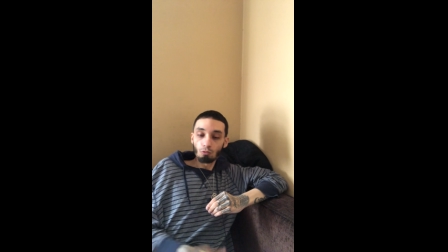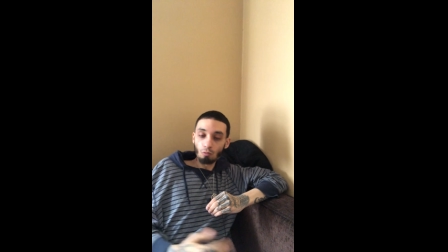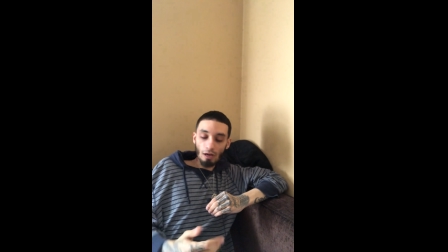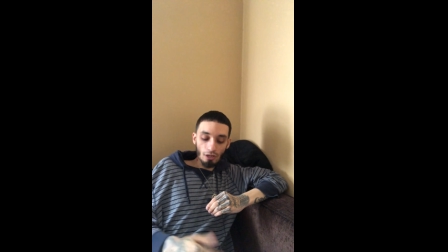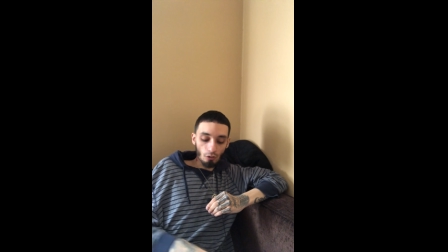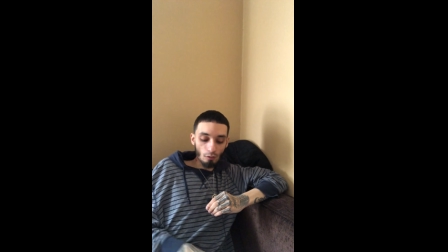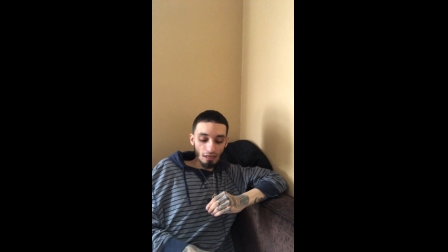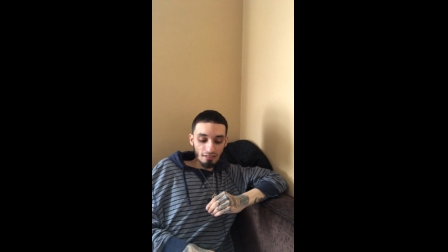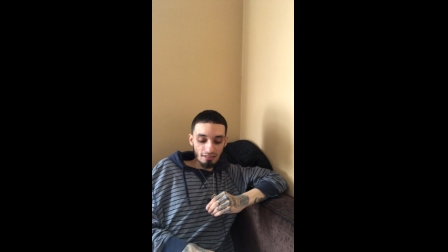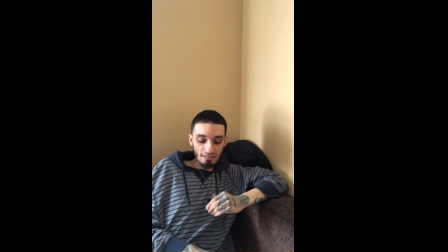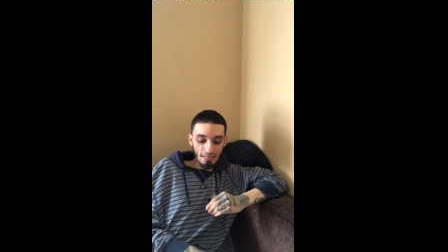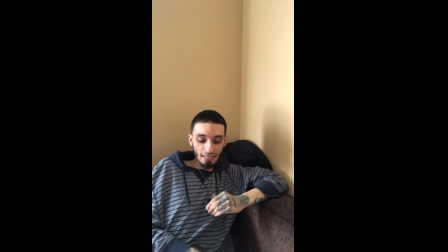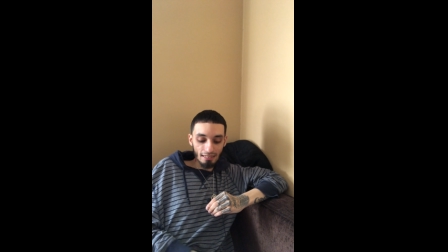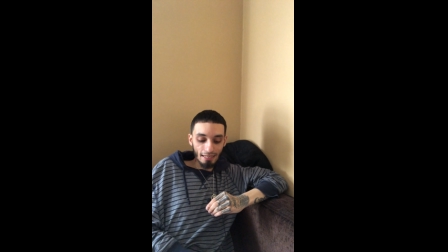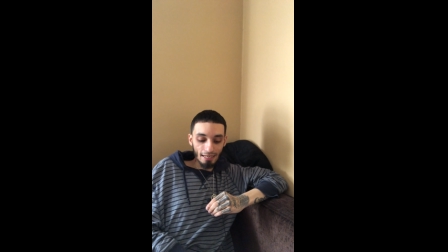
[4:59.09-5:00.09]
Why do I
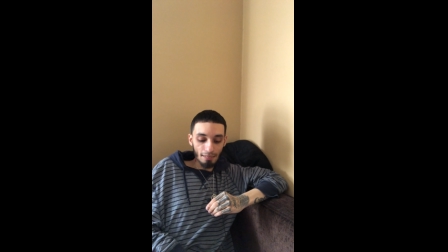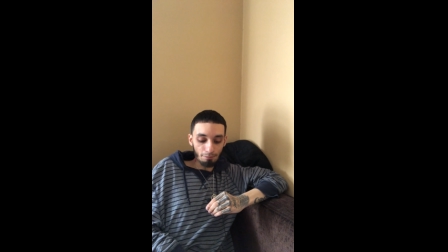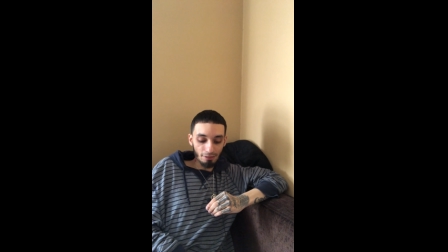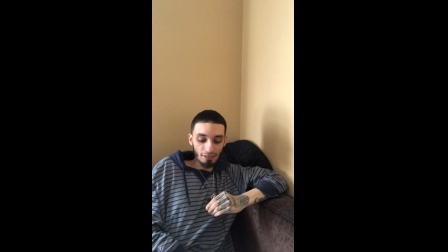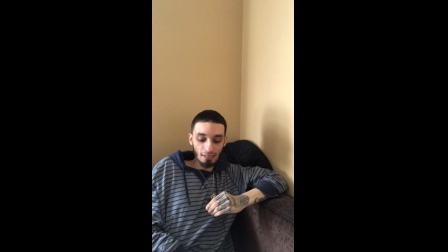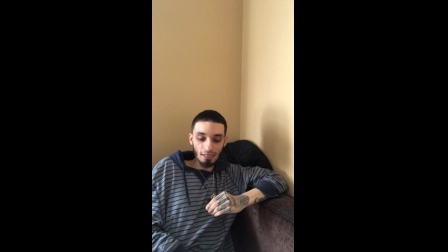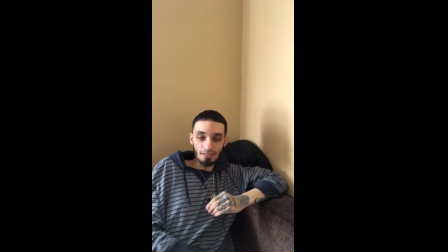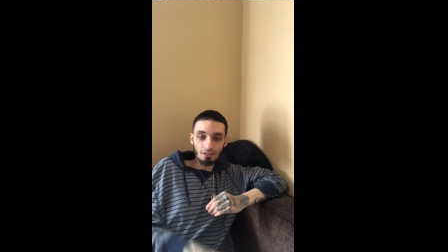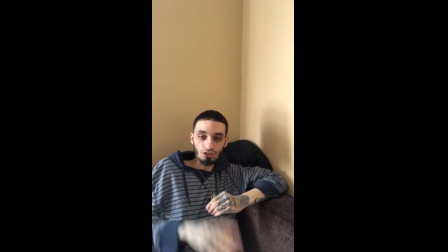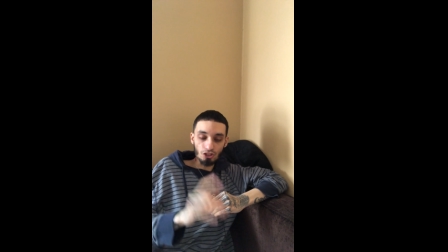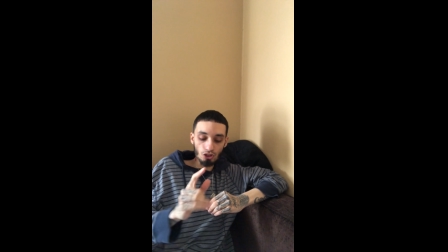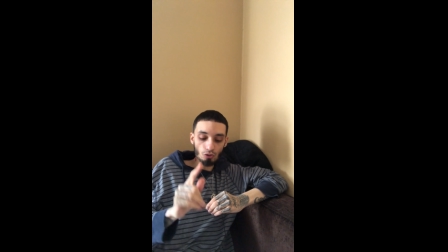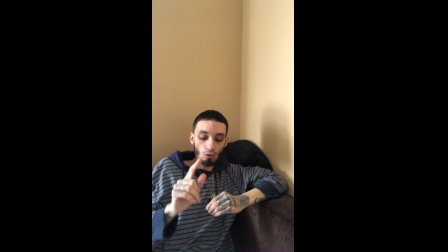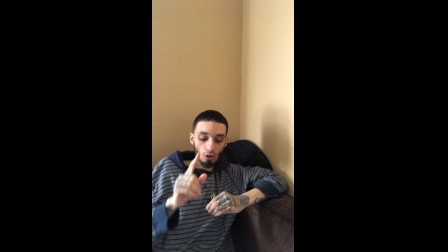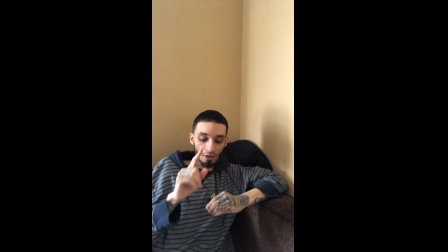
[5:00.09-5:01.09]
say that? Because
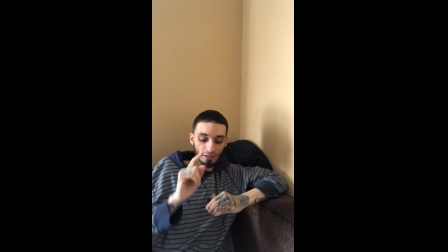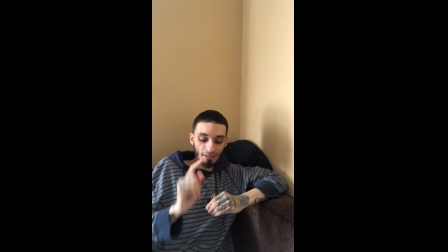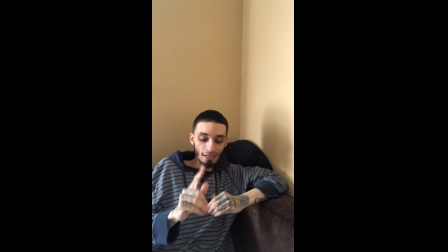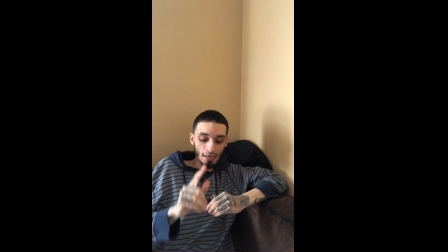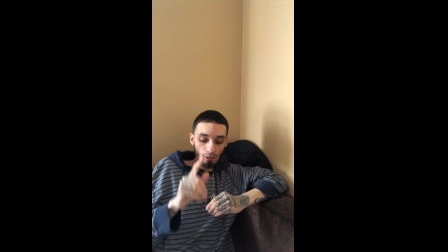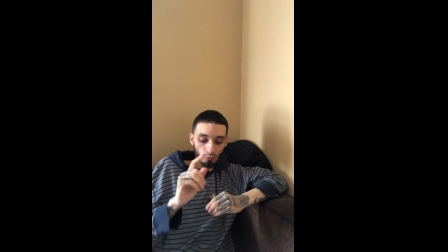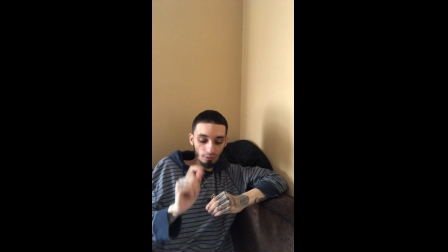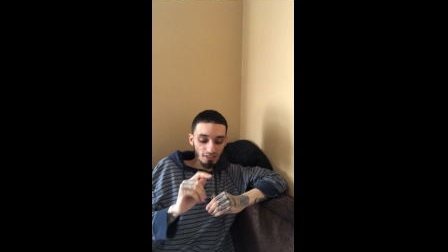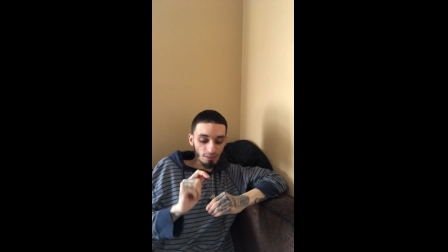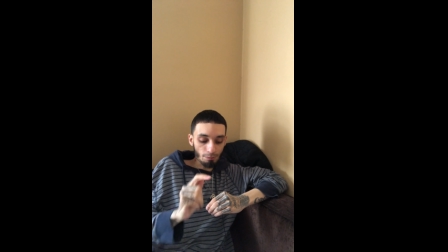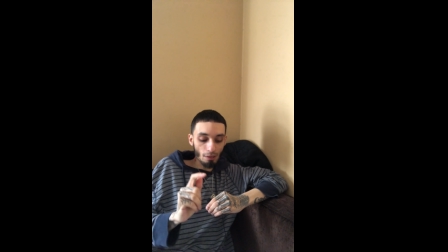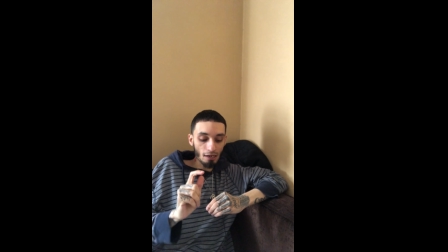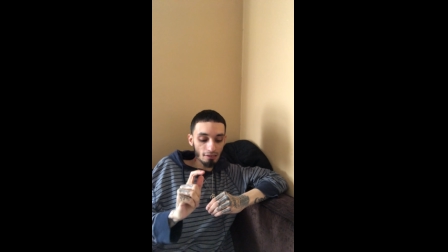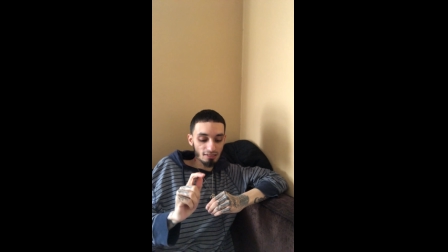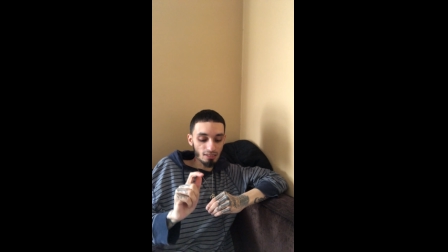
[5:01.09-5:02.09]
you are not
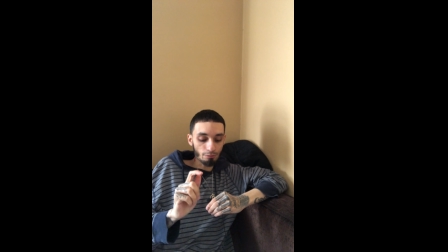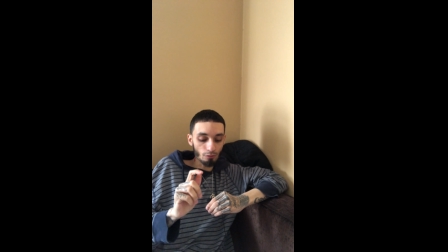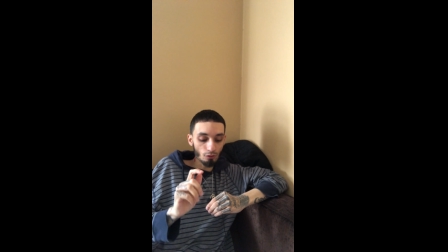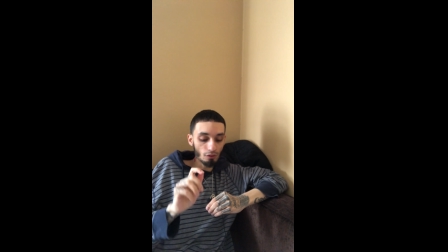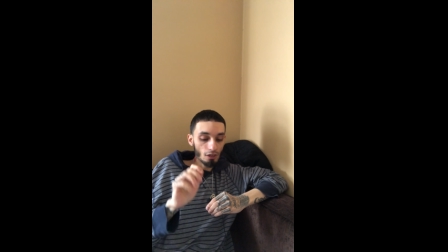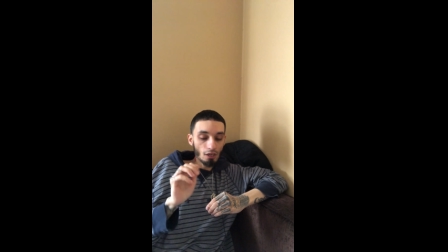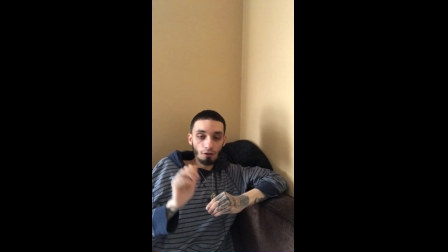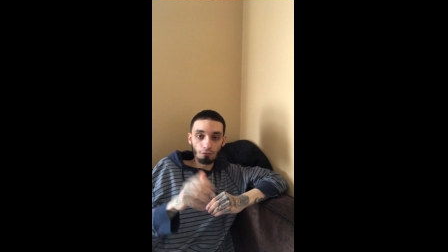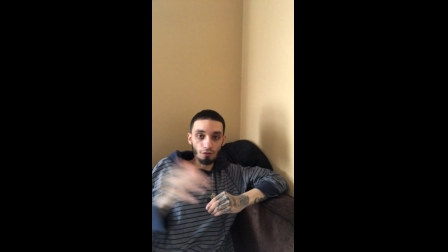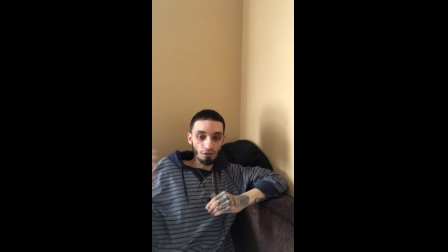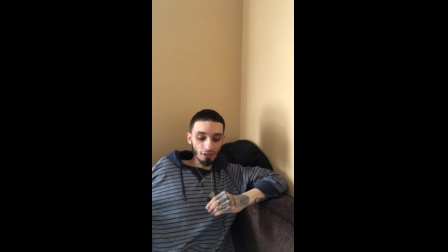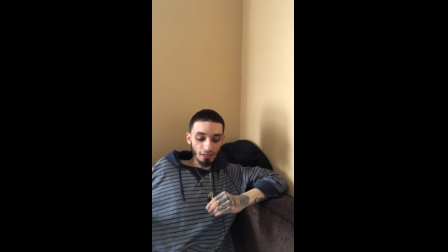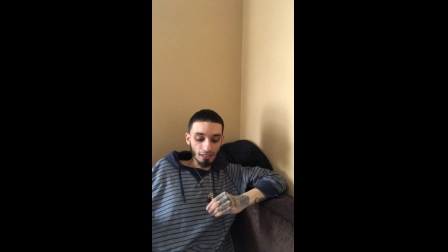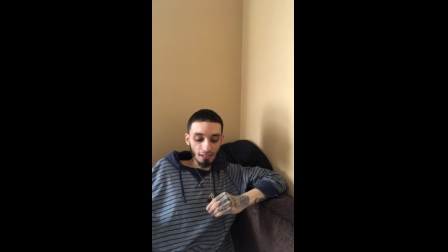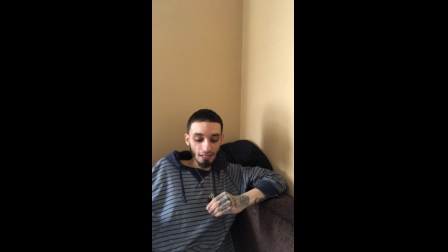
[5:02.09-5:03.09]
responsible for
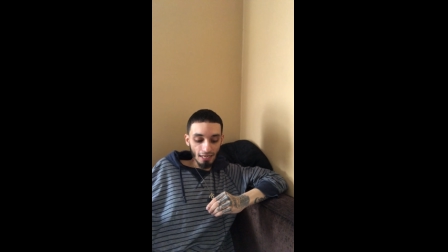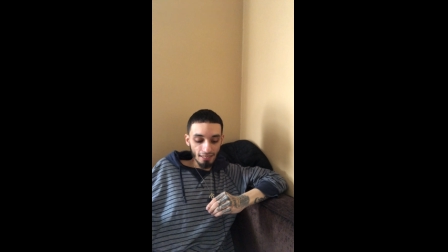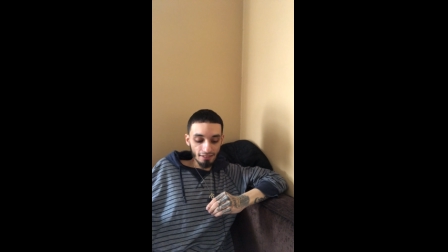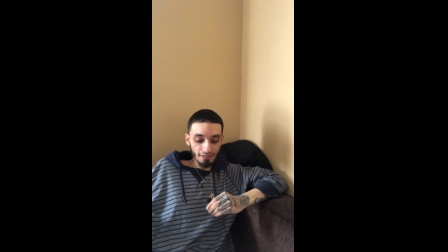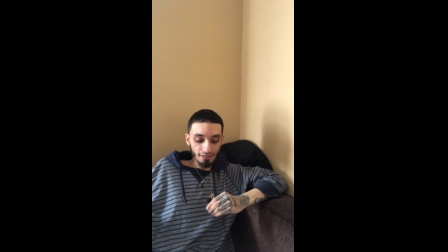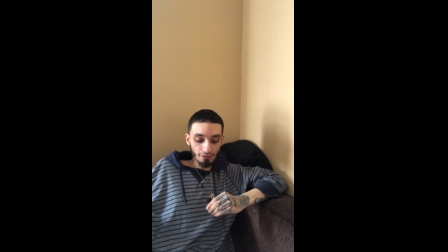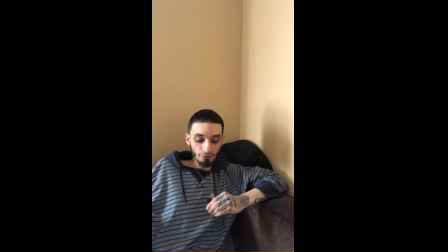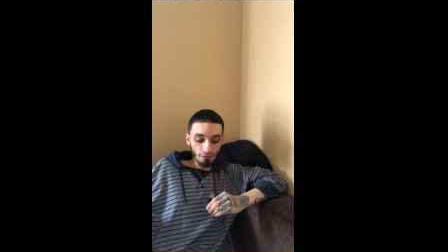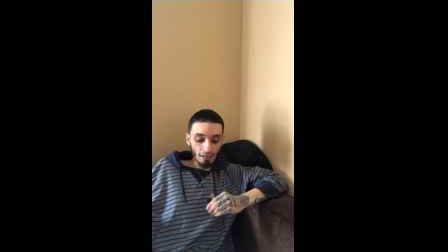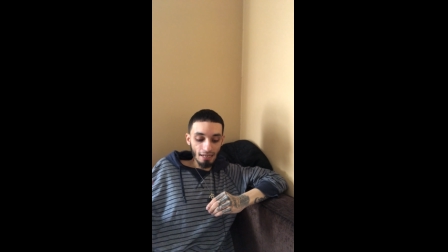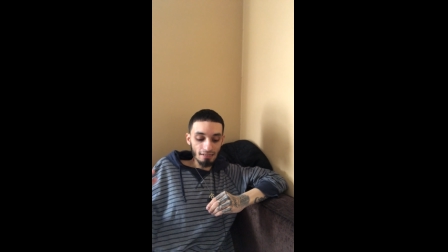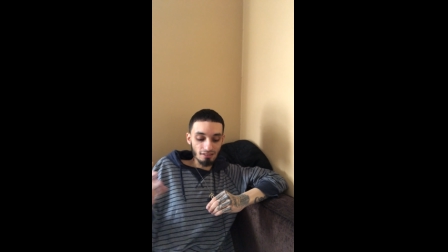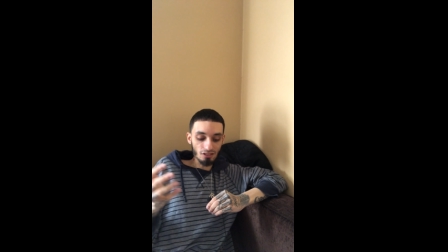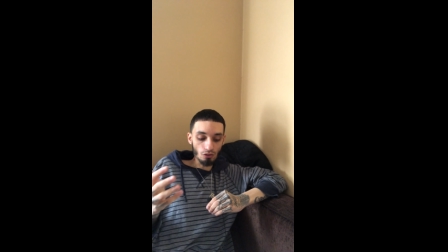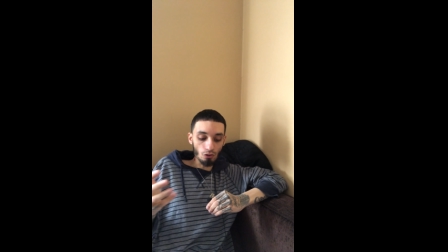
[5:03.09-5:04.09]
the collective
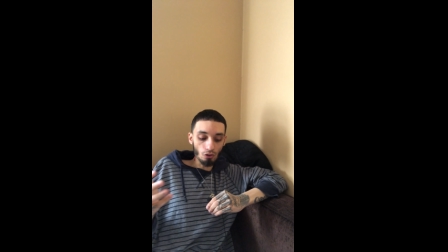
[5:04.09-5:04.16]
as a